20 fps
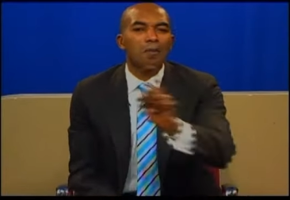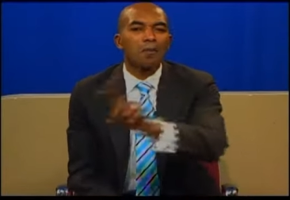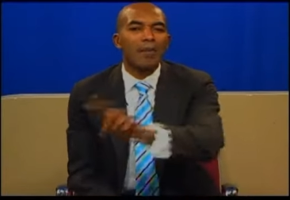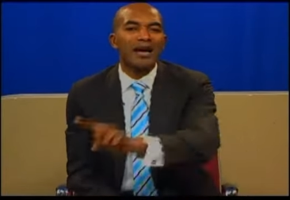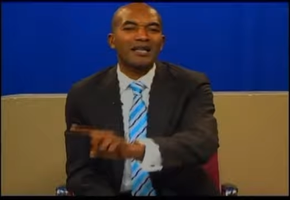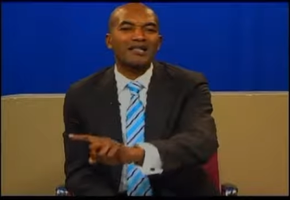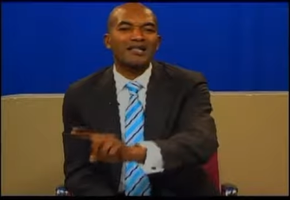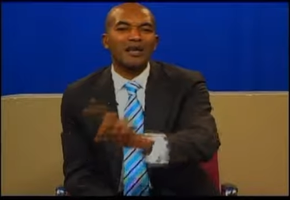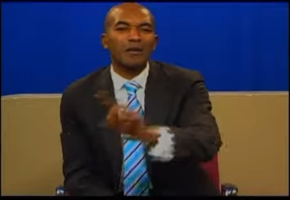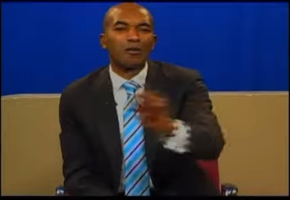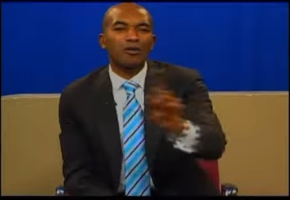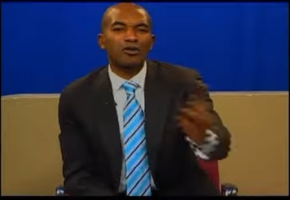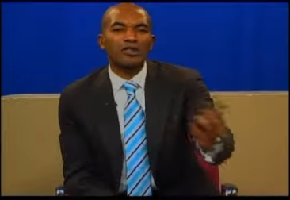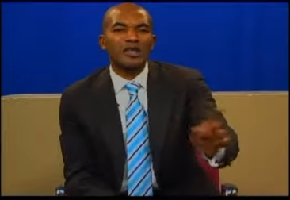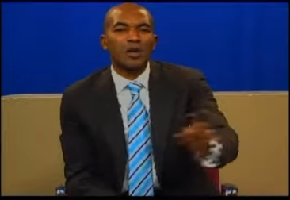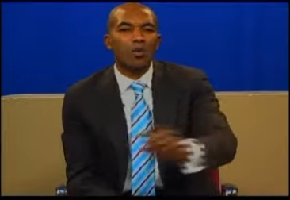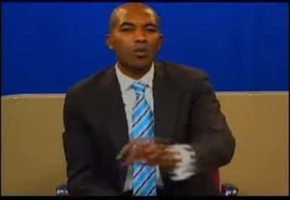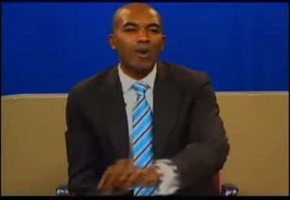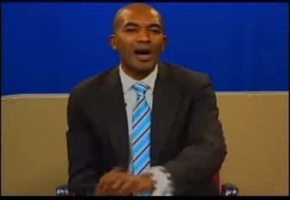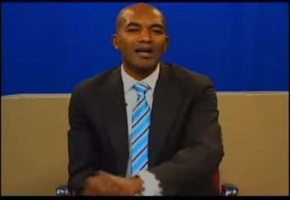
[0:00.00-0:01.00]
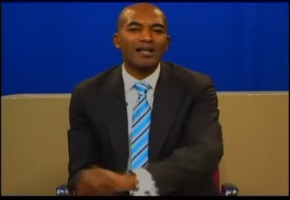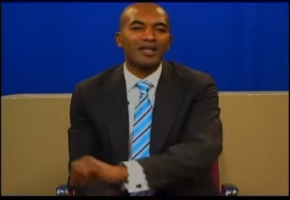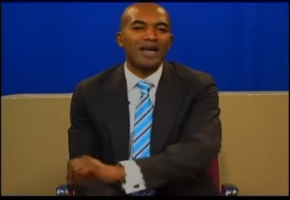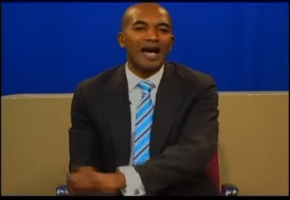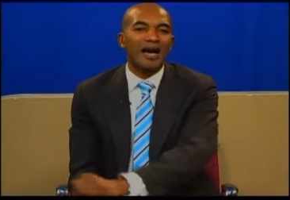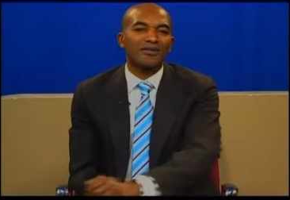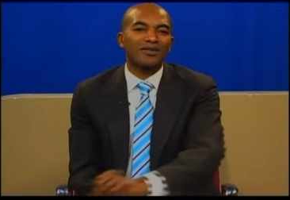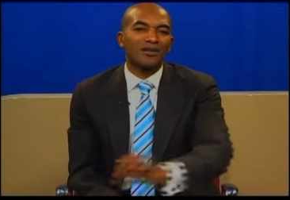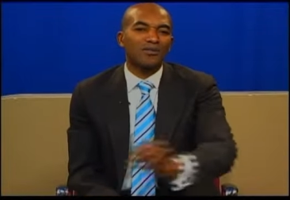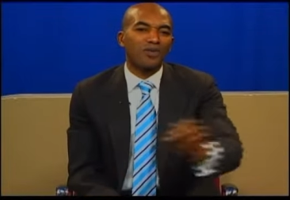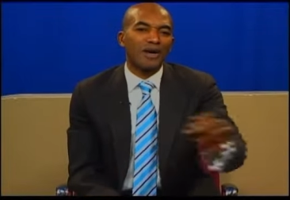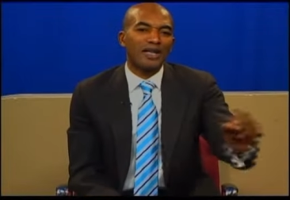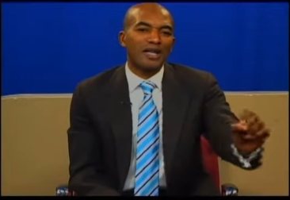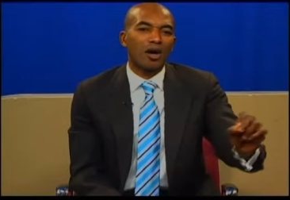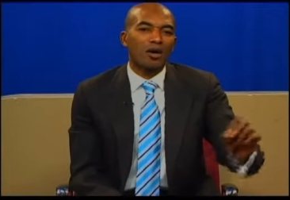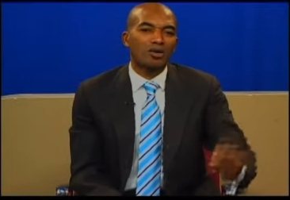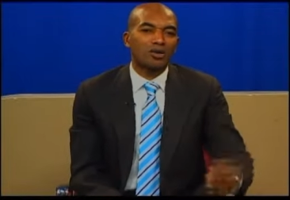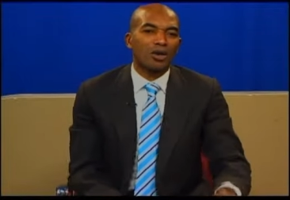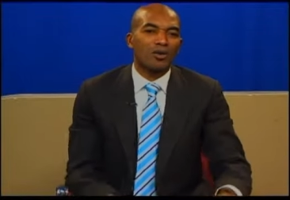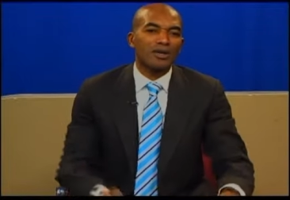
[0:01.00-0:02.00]
But the, the one that have the
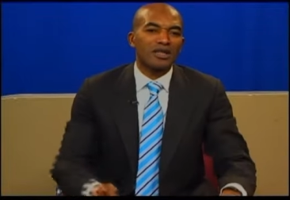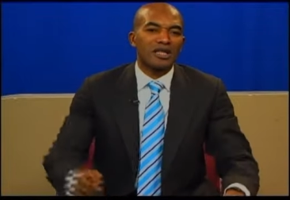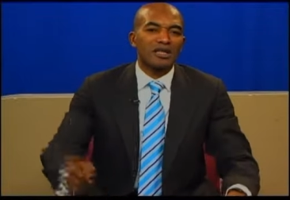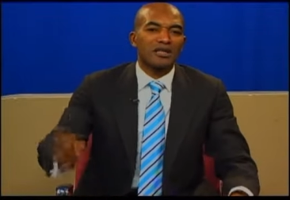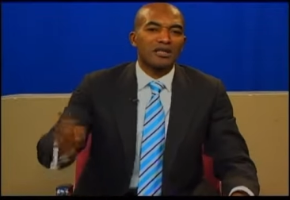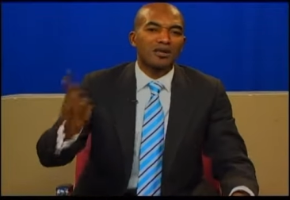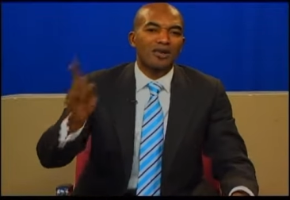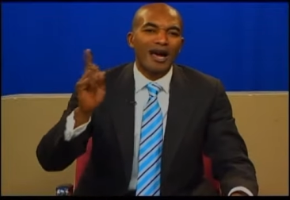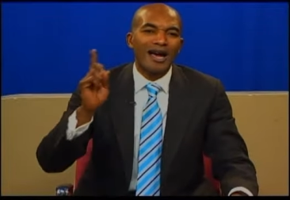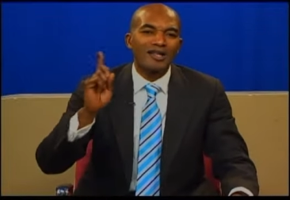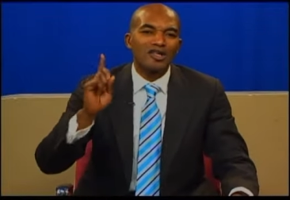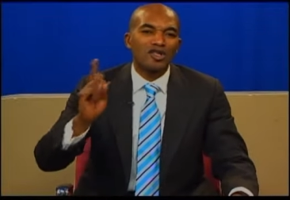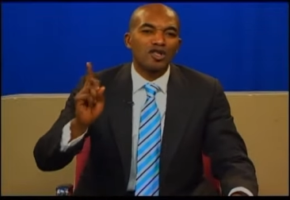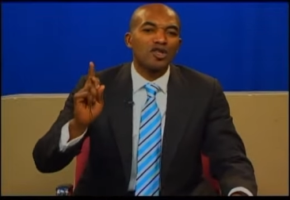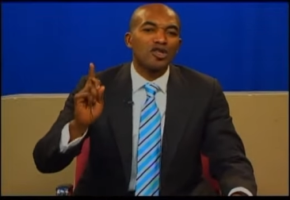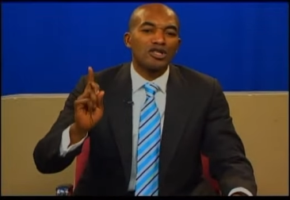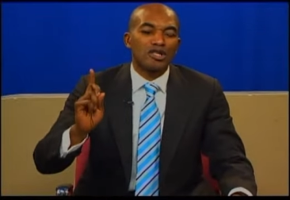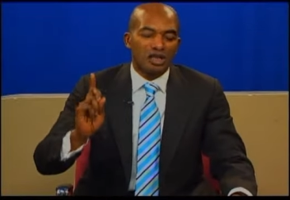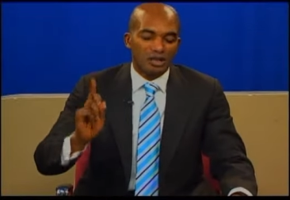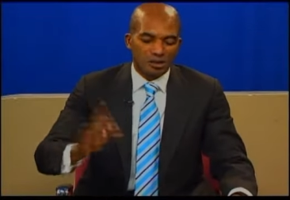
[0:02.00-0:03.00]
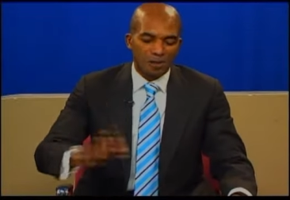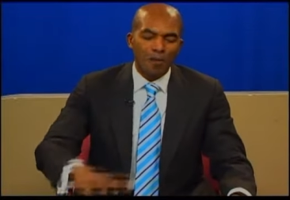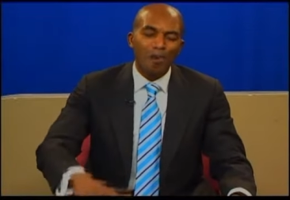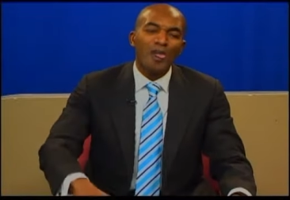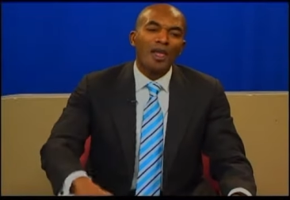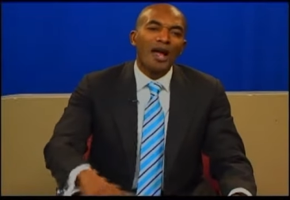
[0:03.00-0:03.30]
final authority is Christ Jesus.